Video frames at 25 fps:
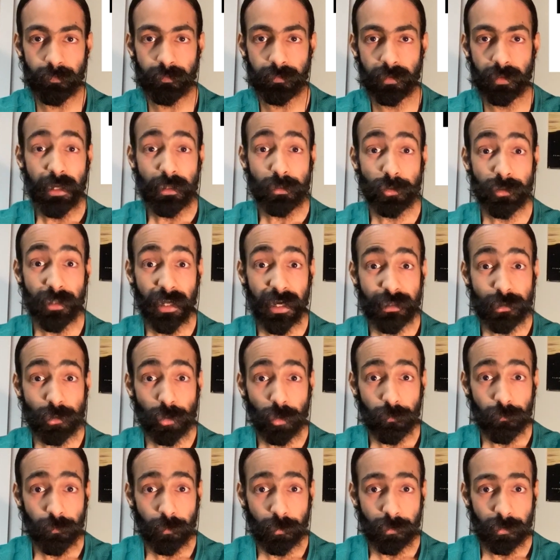So that's
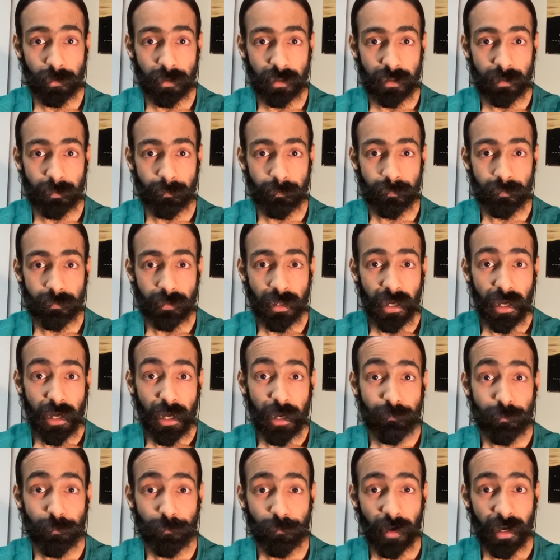all for today.
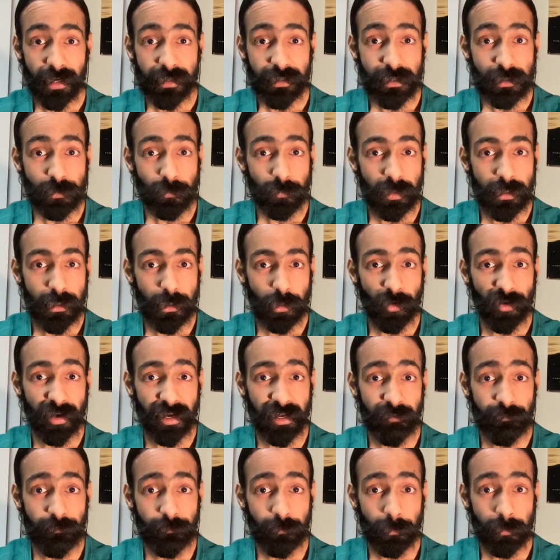If you find this video
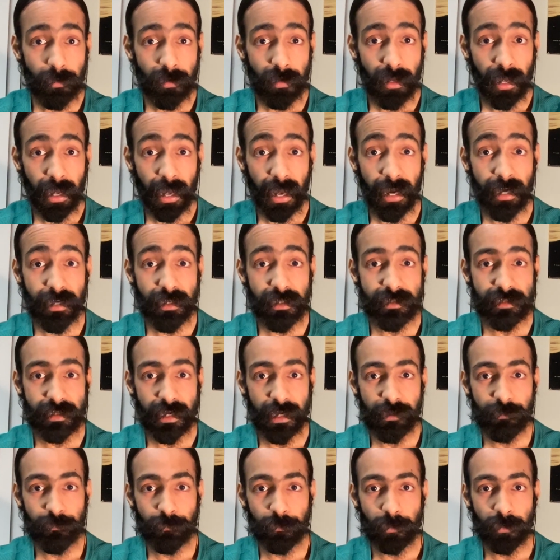helpful and
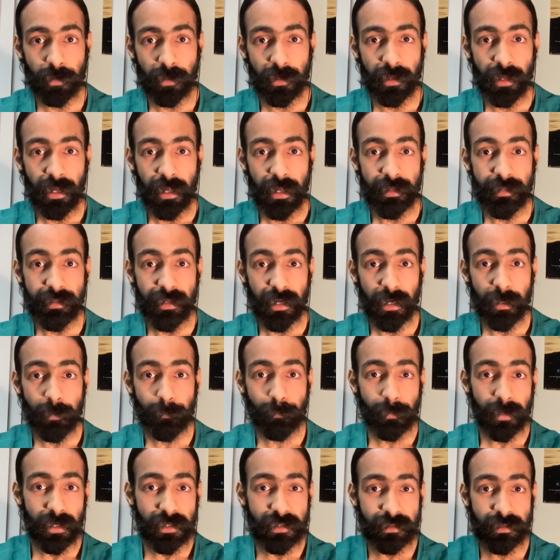insightful, then
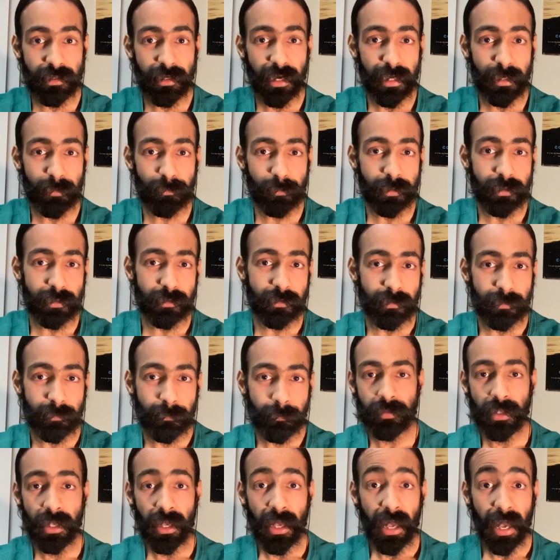press the like button.
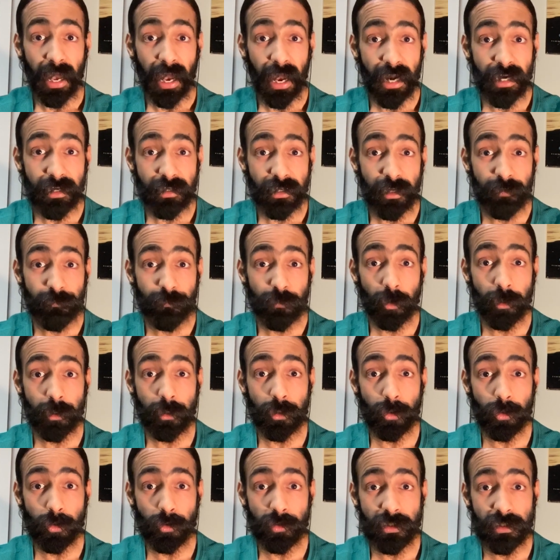And if you're
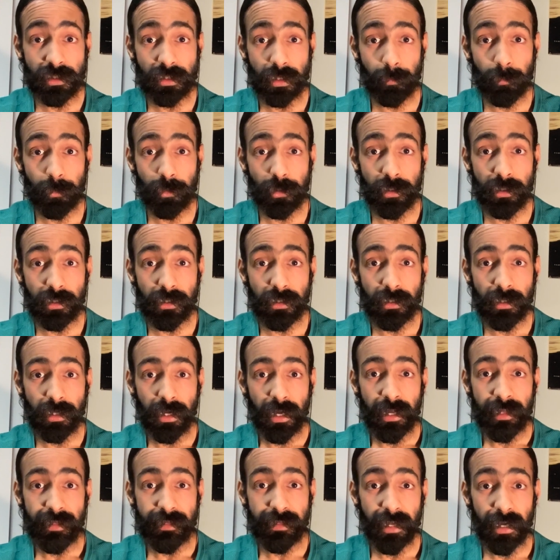new to this community,
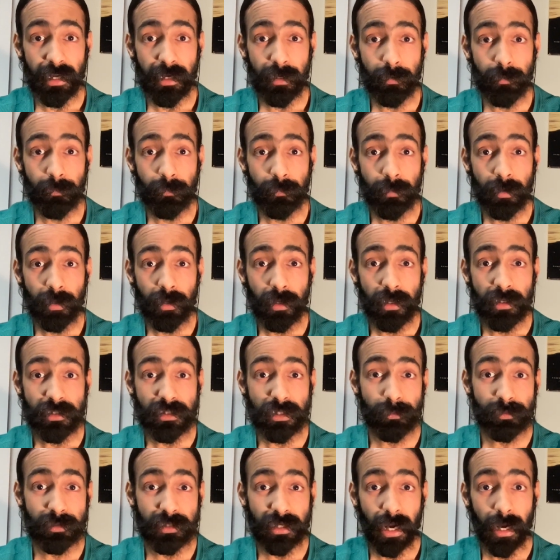then
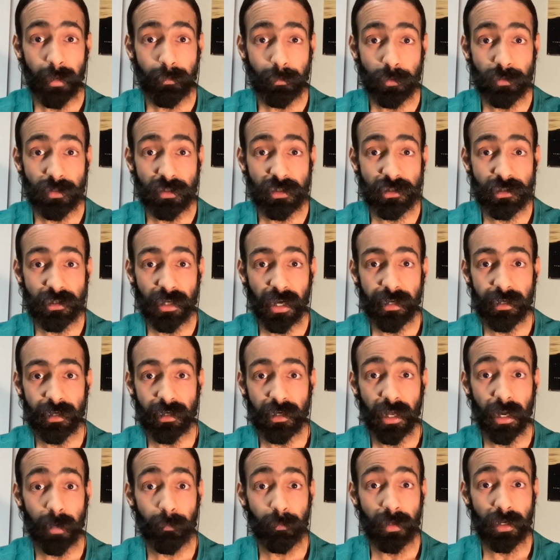subscribe to this
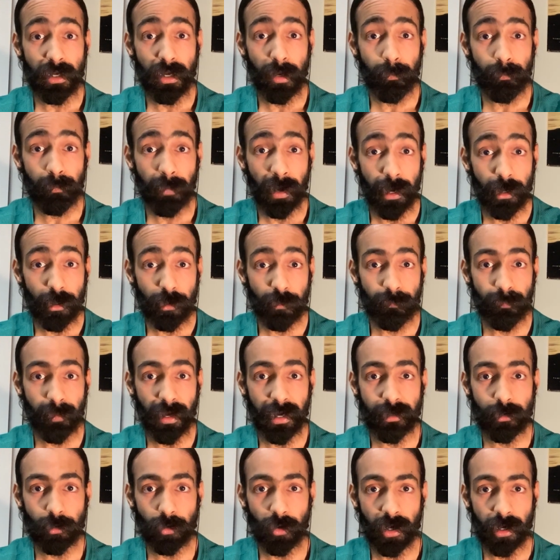channel and become part of
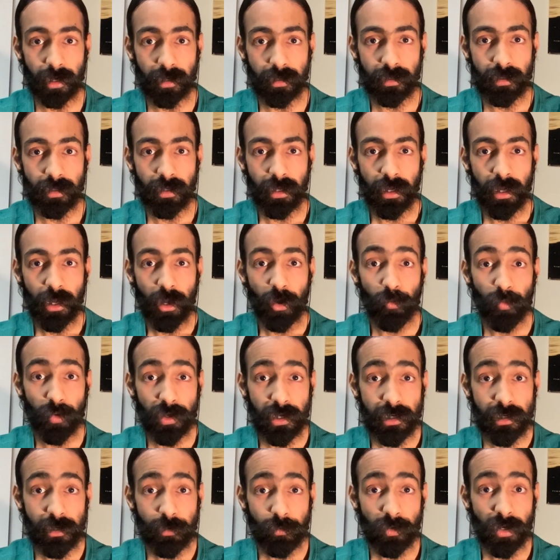MacroHard,
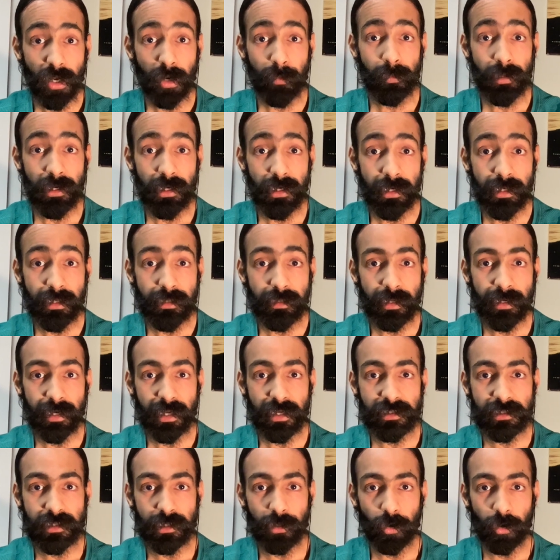where we are building the
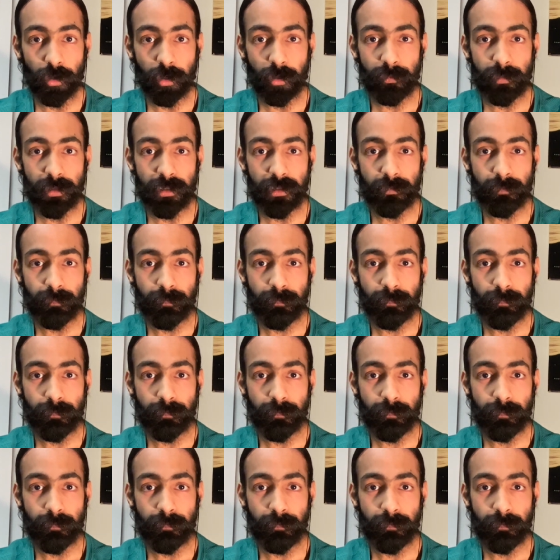next economy.